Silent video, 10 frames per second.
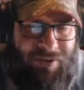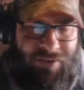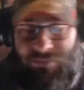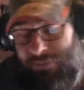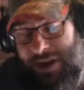
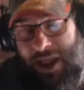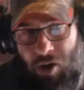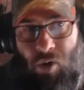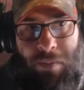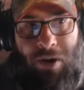or not
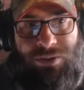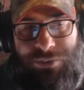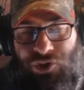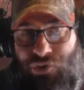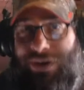almost,
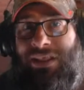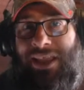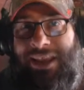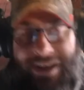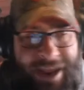but treat it
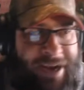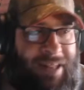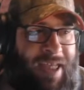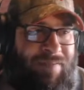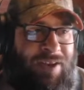like a
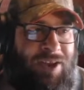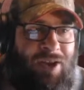9/11.